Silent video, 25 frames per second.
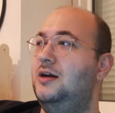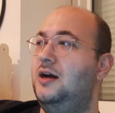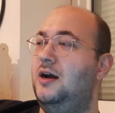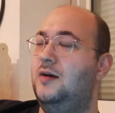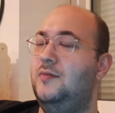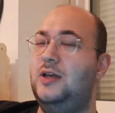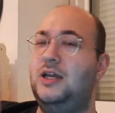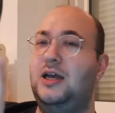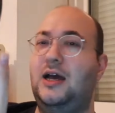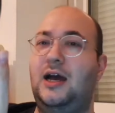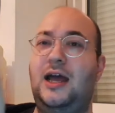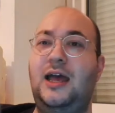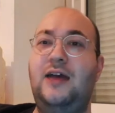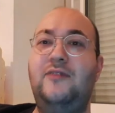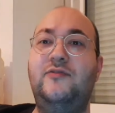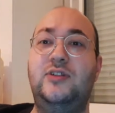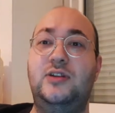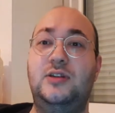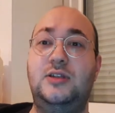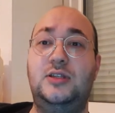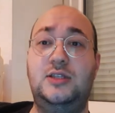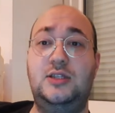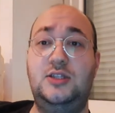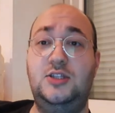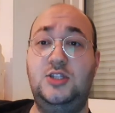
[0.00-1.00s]
I mean, I
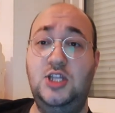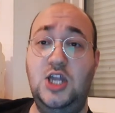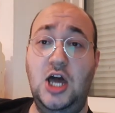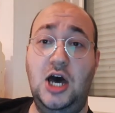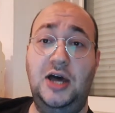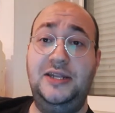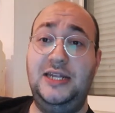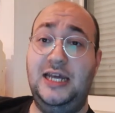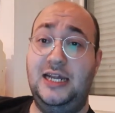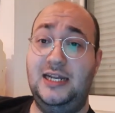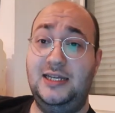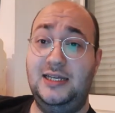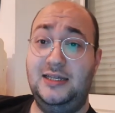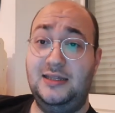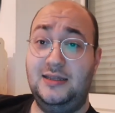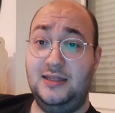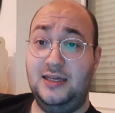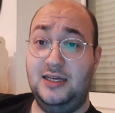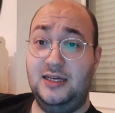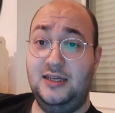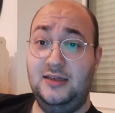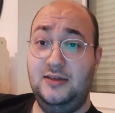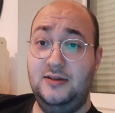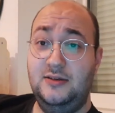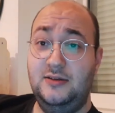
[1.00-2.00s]
haven't done
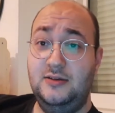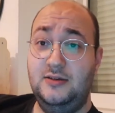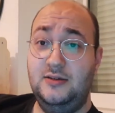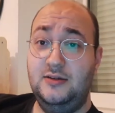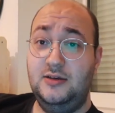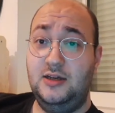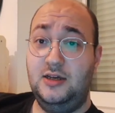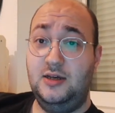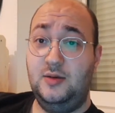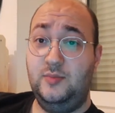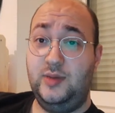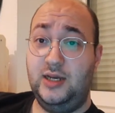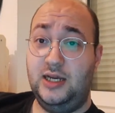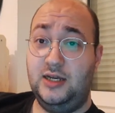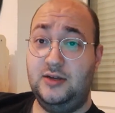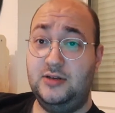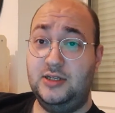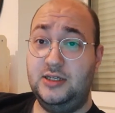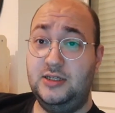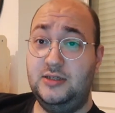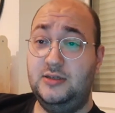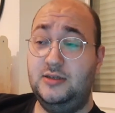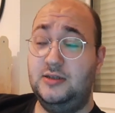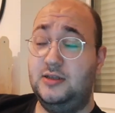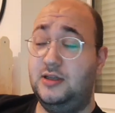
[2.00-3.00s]
anything about
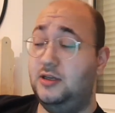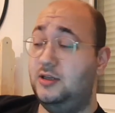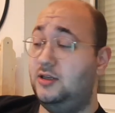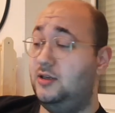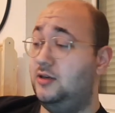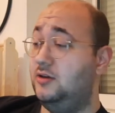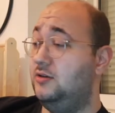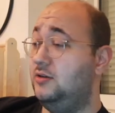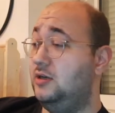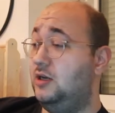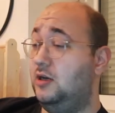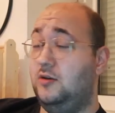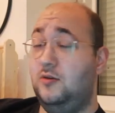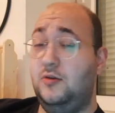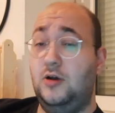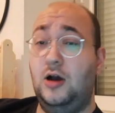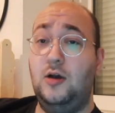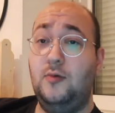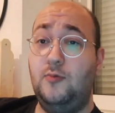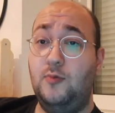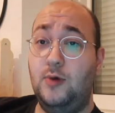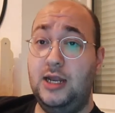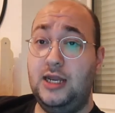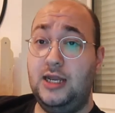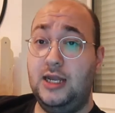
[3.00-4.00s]
it. Like, I
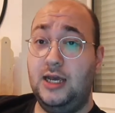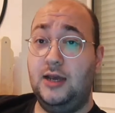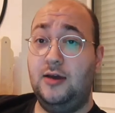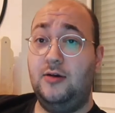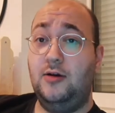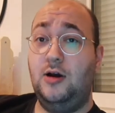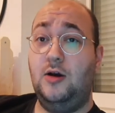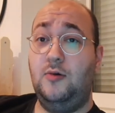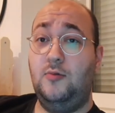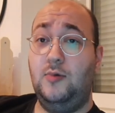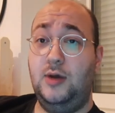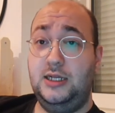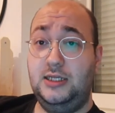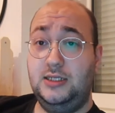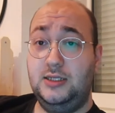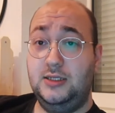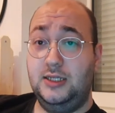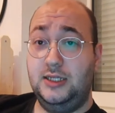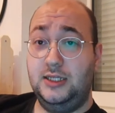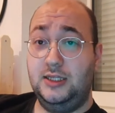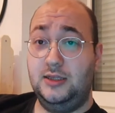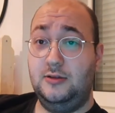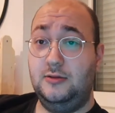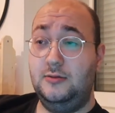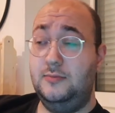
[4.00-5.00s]
went out, I went a
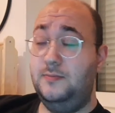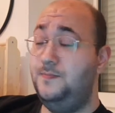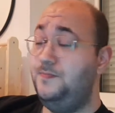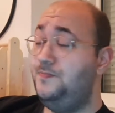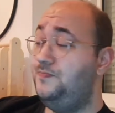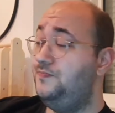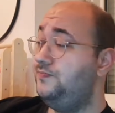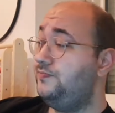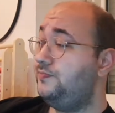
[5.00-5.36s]
little.